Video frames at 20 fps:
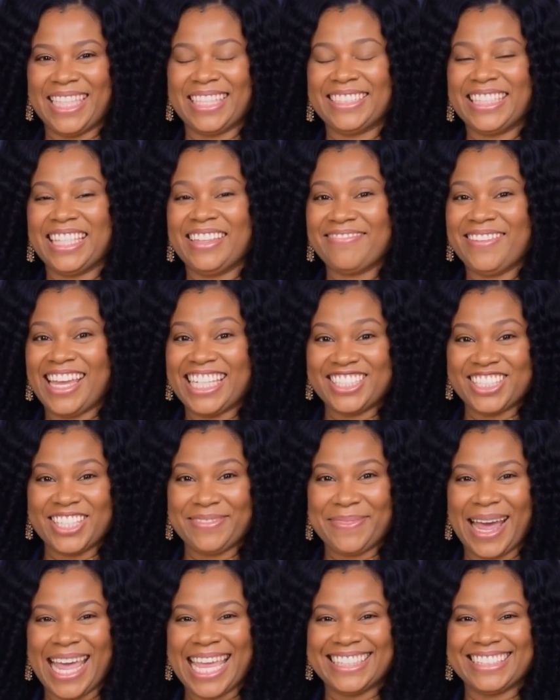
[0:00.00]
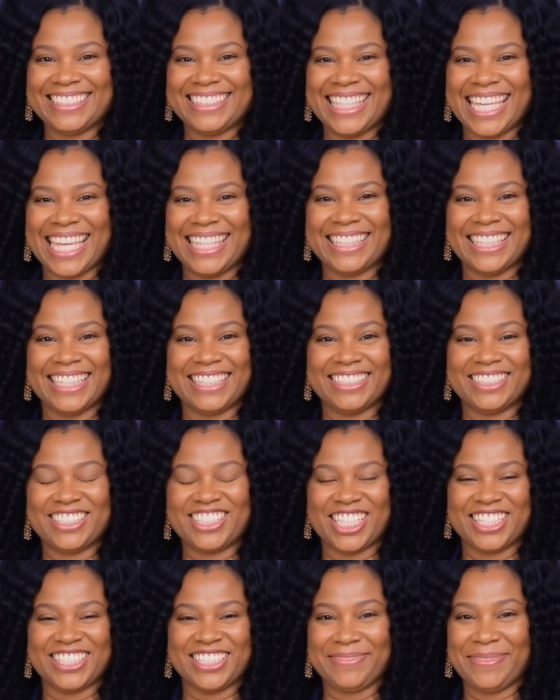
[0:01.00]
The investor mindset isn't
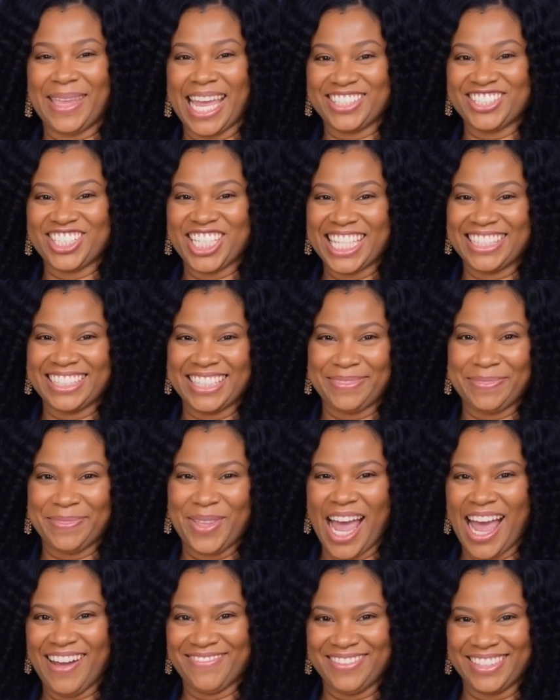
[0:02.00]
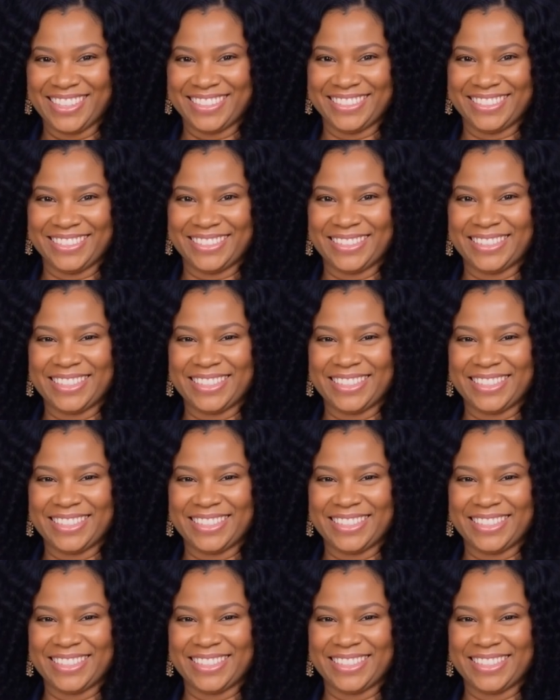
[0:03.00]
just about chasing profits.